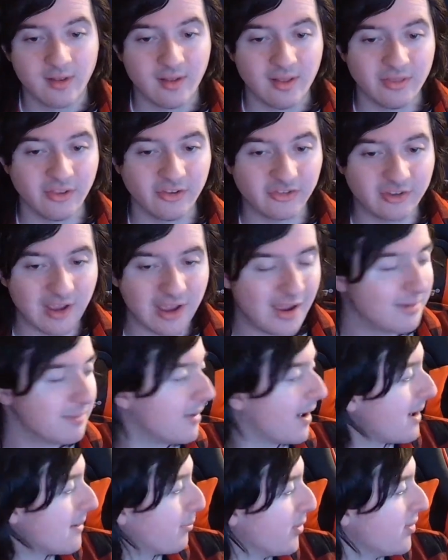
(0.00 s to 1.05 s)
This game,
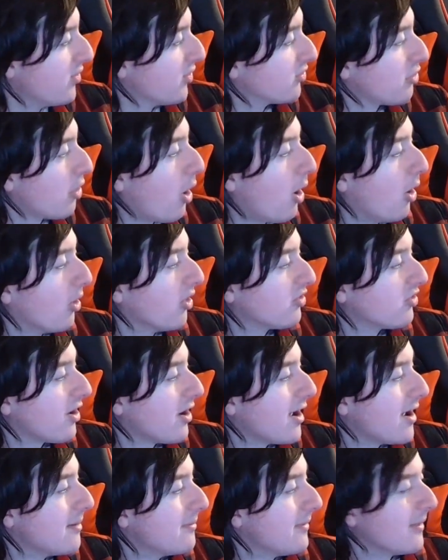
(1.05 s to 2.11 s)
I played this all the
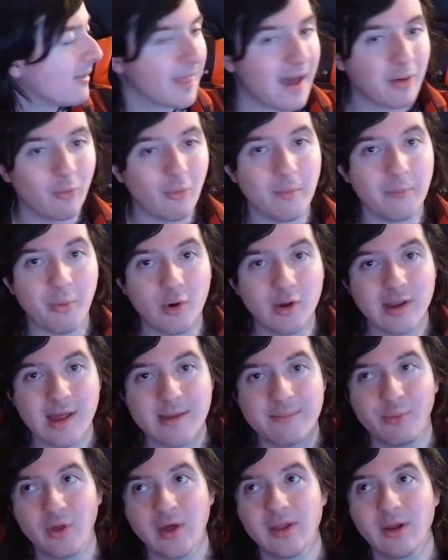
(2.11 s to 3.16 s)
time. At one point, I
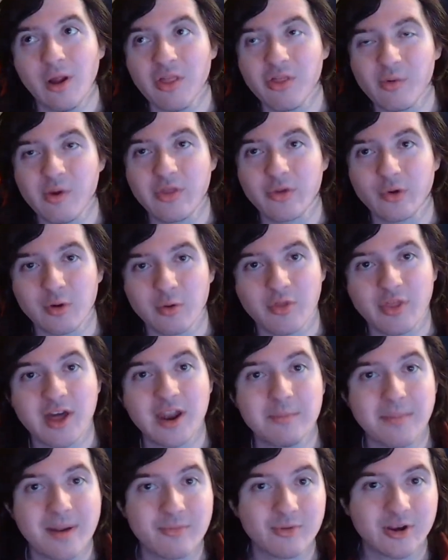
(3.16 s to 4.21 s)
played all the way through it without a
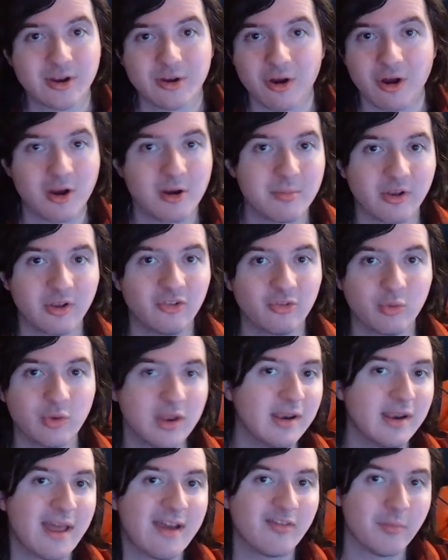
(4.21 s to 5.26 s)
memory card because we
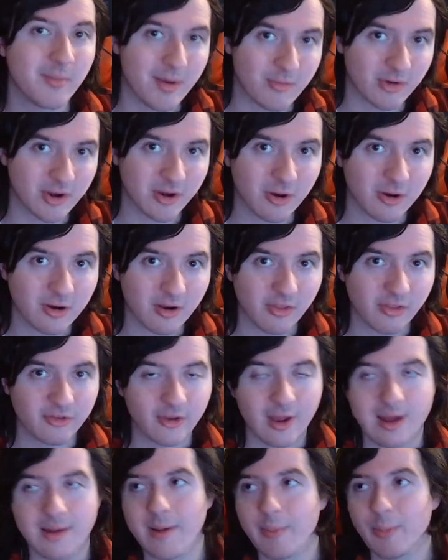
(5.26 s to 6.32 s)
didn't have a memory card at the
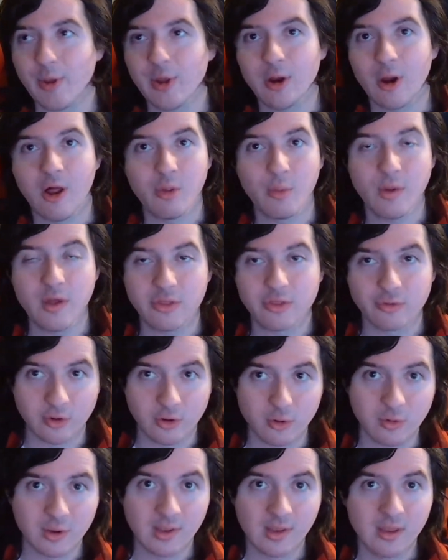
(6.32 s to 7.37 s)
time. I played all the way
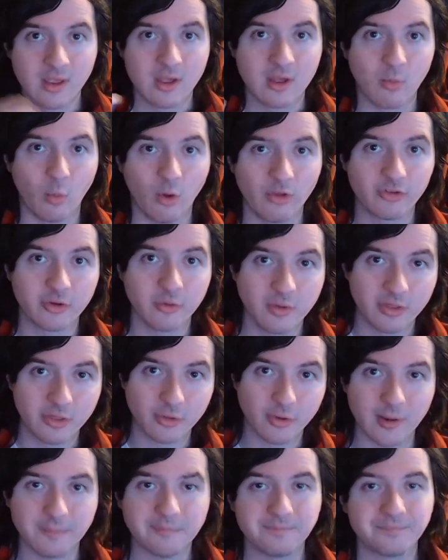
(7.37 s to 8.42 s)
through 1, 2, and 3.